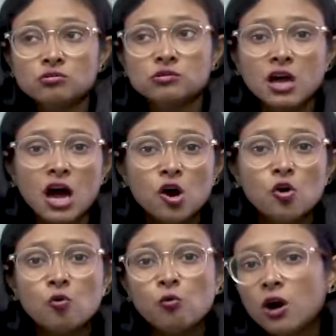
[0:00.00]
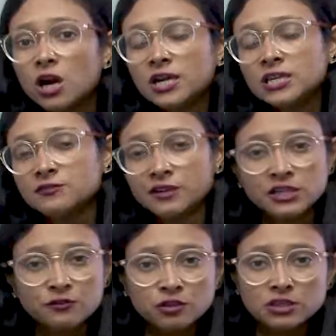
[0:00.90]
now world is
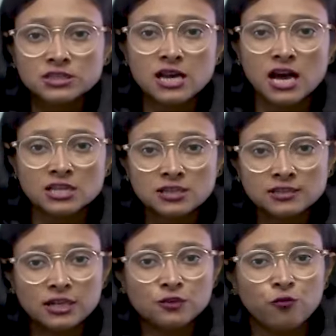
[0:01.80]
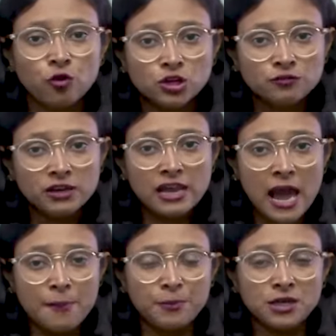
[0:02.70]
waiting for this answer that what will
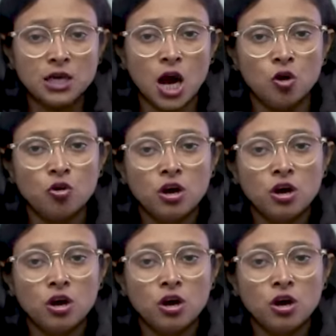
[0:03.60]
happen now.